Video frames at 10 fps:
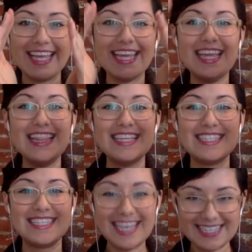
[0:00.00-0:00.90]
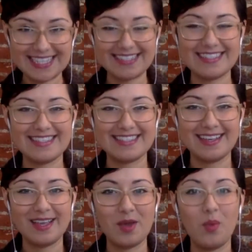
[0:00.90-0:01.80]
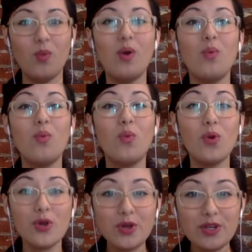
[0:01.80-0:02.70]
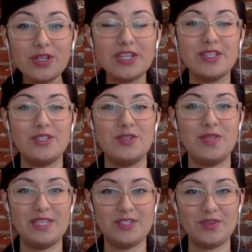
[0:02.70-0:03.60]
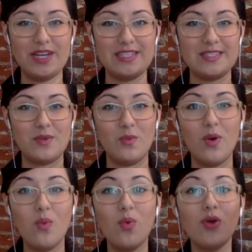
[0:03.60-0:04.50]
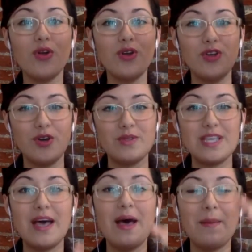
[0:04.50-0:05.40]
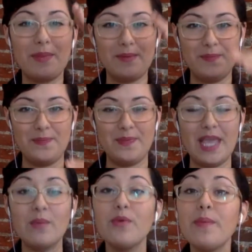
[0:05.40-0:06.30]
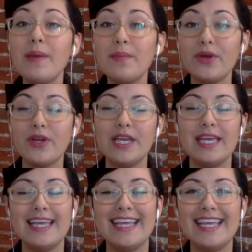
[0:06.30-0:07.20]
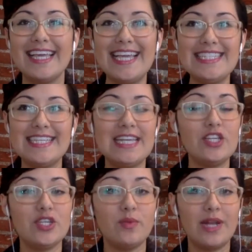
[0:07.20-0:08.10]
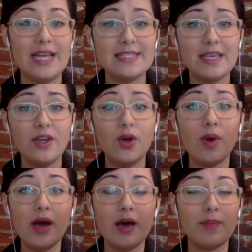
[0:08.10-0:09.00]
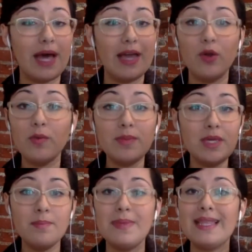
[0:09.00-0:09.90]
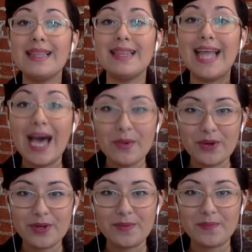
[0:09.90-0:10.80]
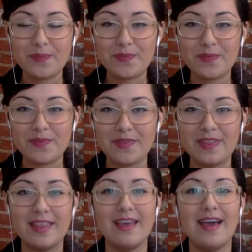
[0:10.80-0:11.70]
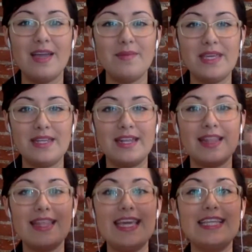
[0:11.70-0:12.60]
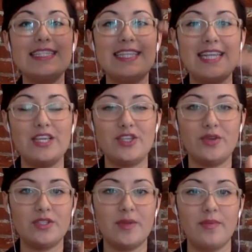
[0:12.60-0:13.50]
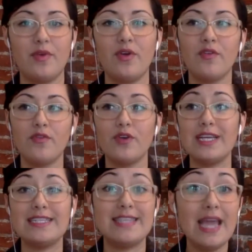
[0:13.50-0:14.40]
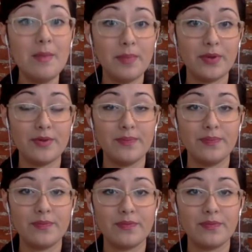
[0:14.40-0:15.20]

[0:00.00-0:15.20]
in the sentence, what word do they stress? What word goes up? And remember, intonation, when I say go up, I don't mean be louder. I mean the intonation goes up. For example,